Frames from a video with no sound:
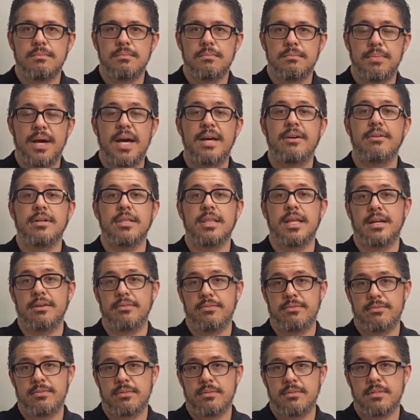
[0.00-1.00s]
life.
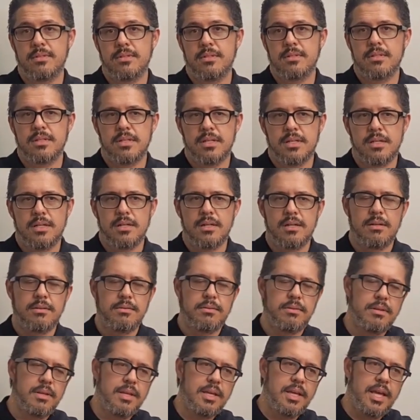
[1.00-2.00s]

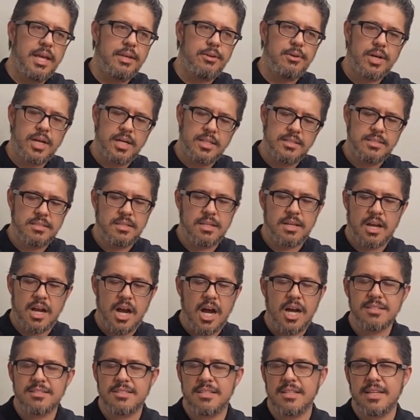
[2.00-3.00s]
You
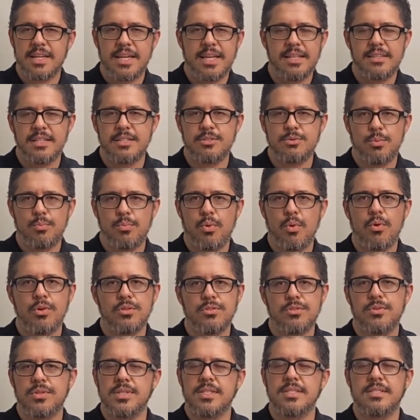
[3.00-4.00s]
constantly get these
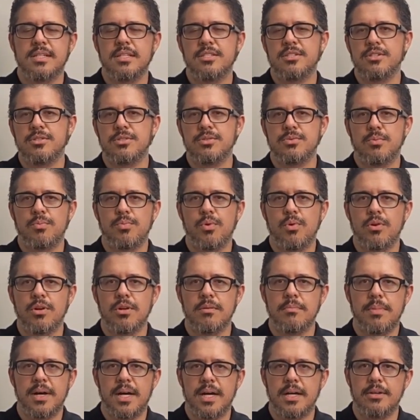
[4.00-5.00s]
reports or these issues
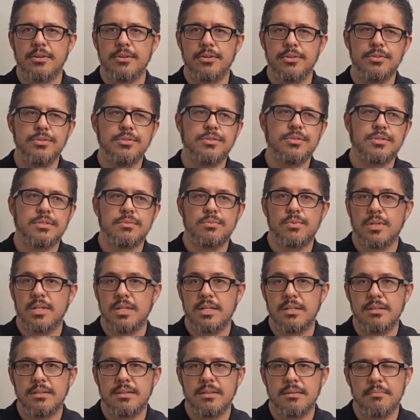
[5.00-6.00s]
reported by your users.
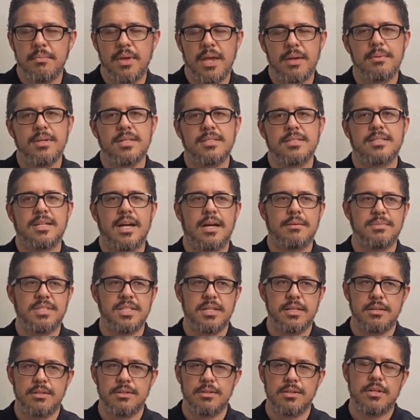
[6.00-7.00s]
Well, maybe it's time to
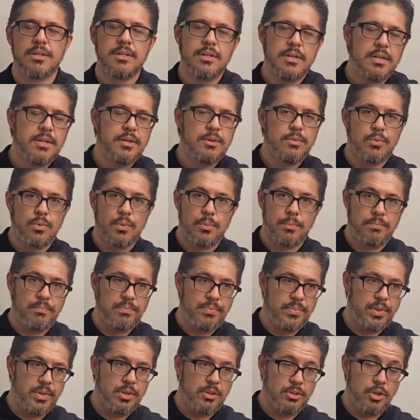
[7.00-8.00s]
either
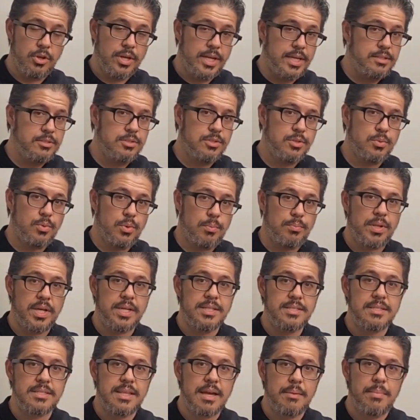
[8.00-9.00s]
look into
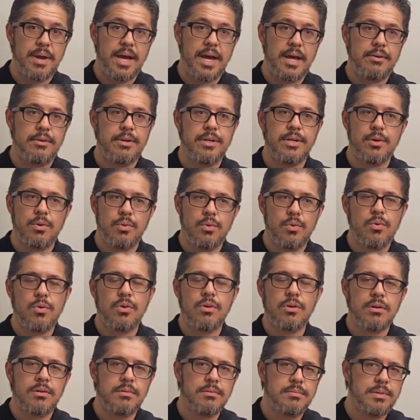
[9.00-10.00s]
replacing that battery,
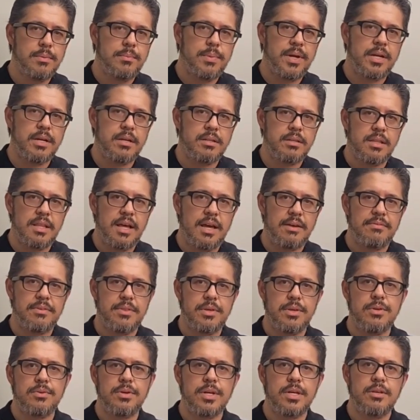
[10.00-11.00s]
or depending on the life of the
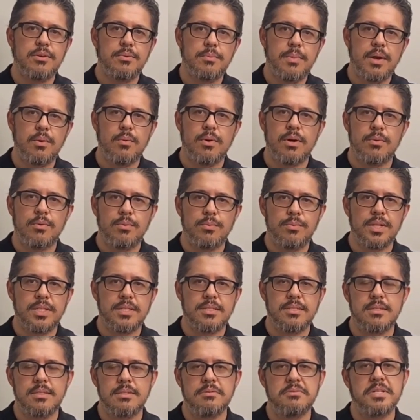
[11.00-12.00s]
unit, you may want to replace
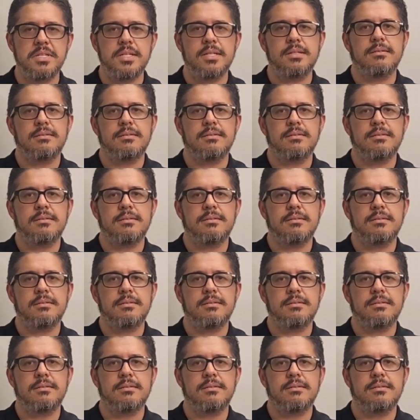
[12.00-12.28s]
the unit.